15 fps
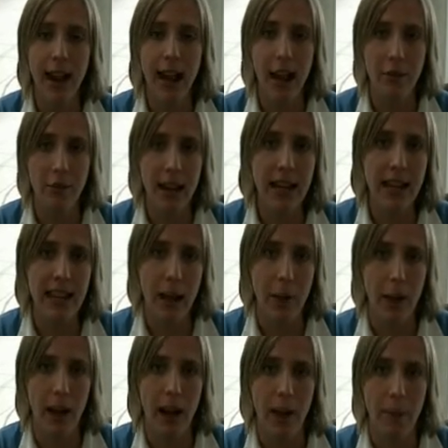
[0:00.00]
And really they
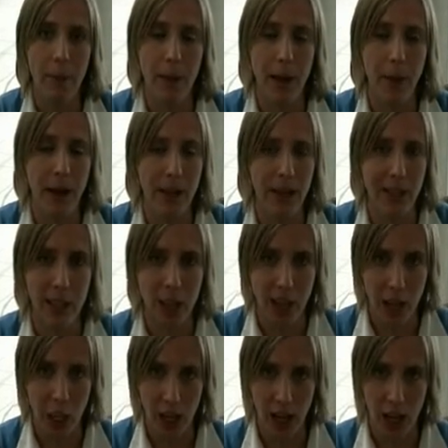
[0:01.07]
were about
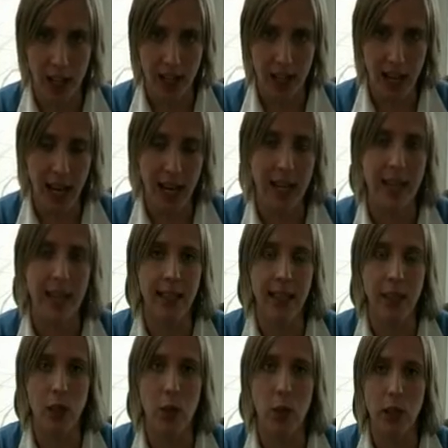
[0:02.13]
exchanging ideas. They
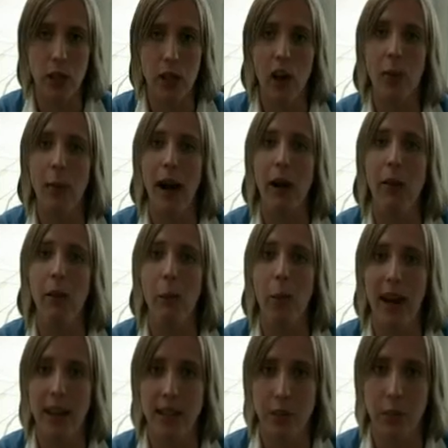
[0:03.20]
talked a lot about
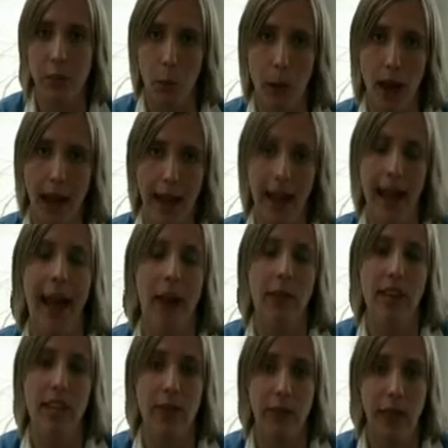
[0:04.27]
ways of working, how
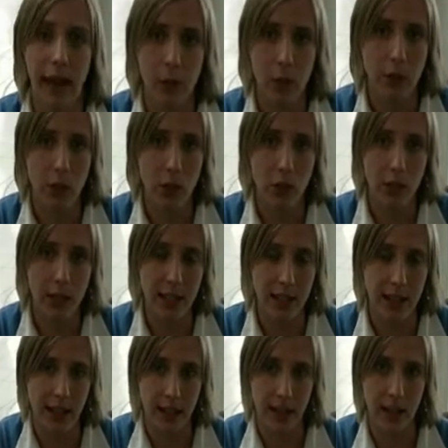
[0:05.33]
they developed stories
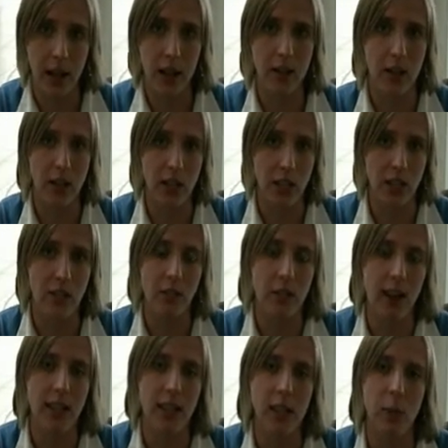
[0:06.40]
in the start, because each of the
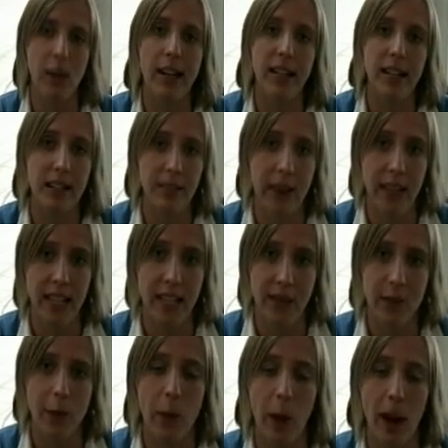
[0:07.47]
writers worked in a very
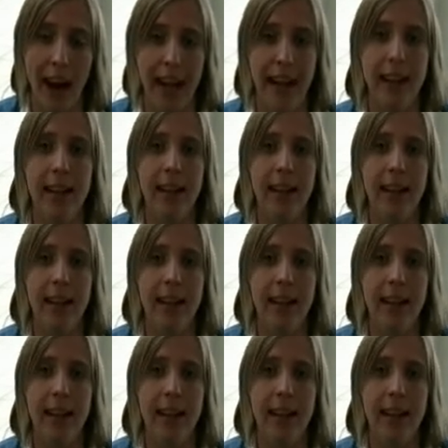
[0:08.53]
different way.